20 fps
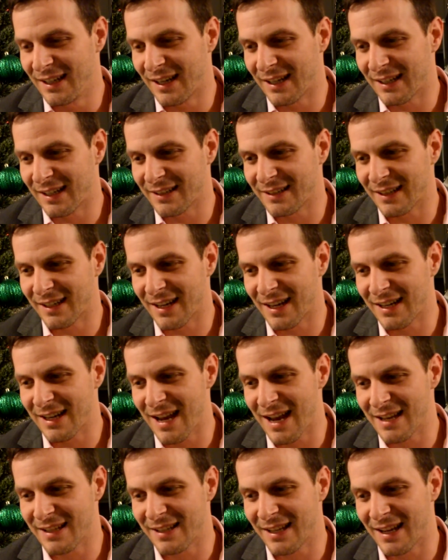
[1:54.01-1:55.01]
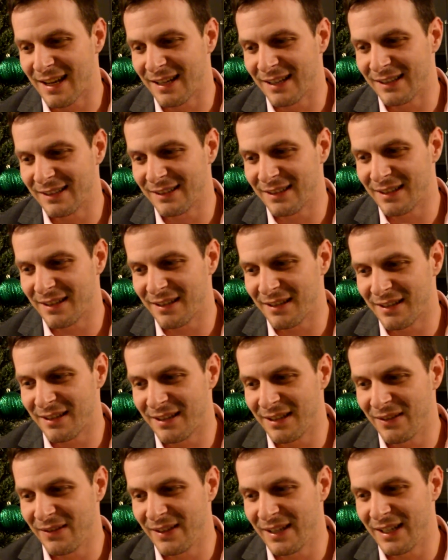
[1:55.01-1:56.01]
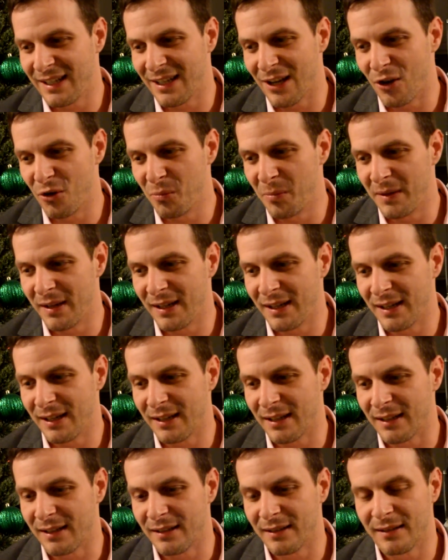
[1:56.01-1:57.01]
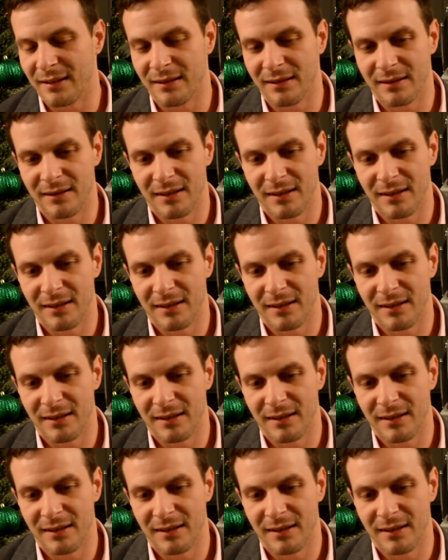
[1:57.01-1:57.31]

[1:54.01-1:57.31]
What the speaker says: I guess it kind of has that civety opening, and...